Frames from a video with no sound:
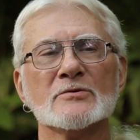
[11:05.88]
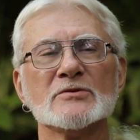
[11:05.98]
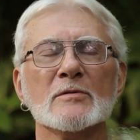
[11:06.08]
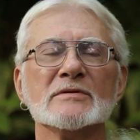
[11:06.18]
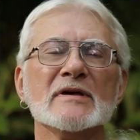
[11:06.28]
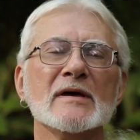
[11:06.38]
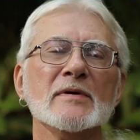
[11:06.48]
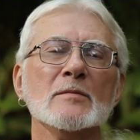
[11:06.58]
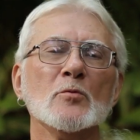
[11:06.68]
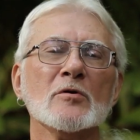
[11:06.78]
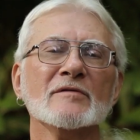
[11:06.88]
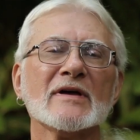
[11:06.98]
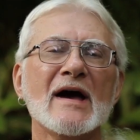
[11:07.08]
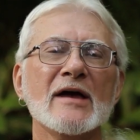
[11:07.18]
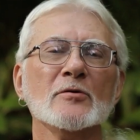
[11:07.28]
shall we say, a bit more of a
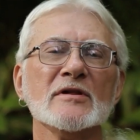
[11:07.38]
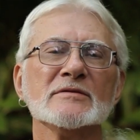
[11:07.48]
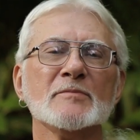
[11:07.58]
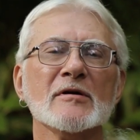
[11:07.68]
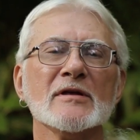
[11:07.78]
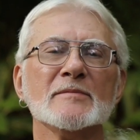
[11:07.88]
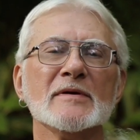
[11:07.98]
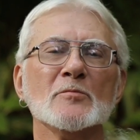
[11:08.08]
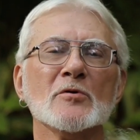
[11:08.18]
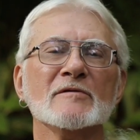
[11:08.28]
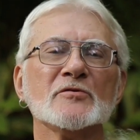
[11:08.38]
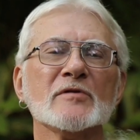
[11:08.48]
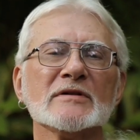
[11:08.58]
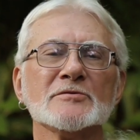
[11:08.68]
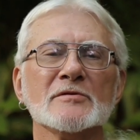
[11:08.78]
coyote spirit, a bit more of a
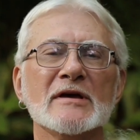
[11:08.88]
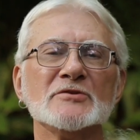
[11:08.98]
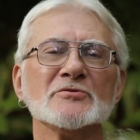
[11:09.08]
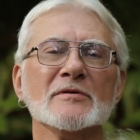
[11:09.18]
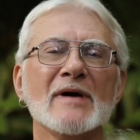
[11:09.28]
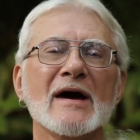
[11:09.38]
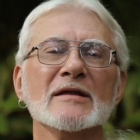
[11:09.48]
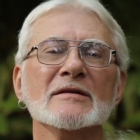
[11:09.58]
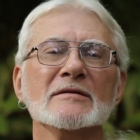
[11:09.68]
trickster nature about it,